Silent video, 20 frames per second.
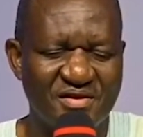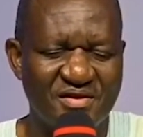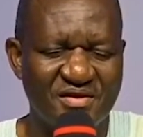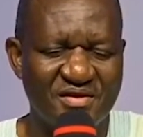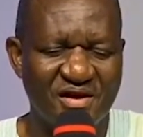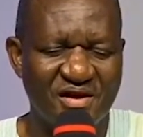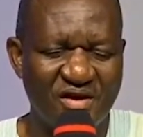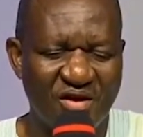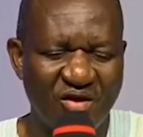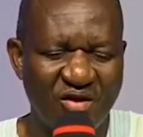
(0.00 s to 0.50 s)

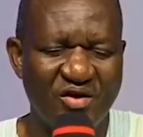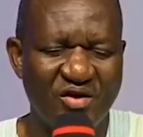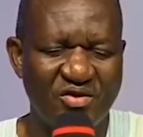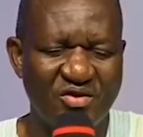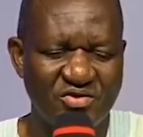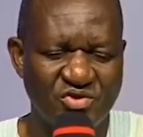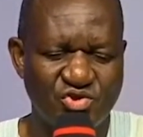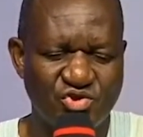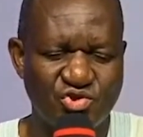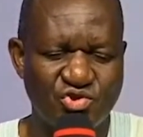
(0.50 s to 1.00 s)
the
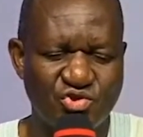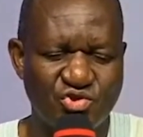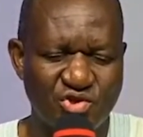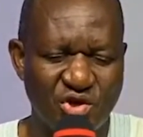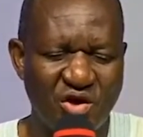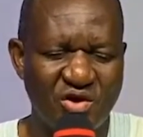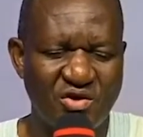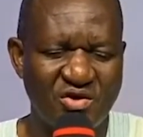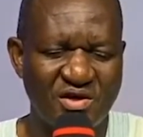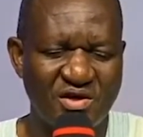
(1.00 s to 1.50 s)
Lord
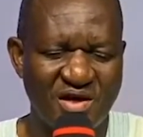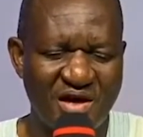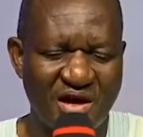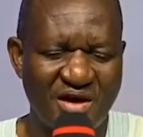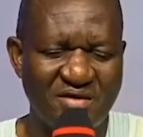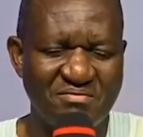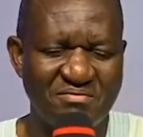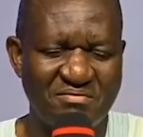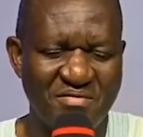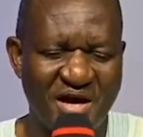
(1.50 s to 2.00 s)
strong
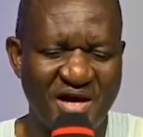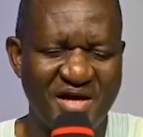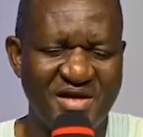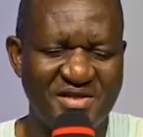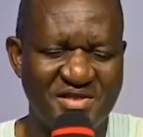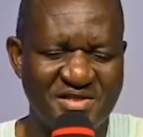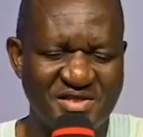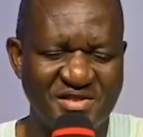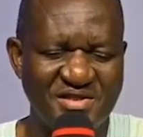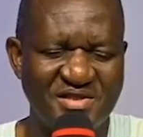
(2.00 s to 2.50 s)
and
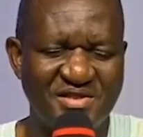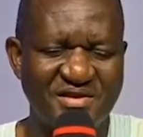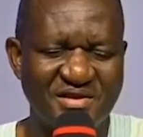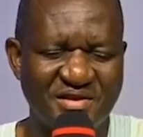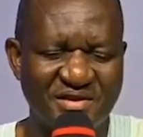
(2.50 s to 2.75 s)
mighty,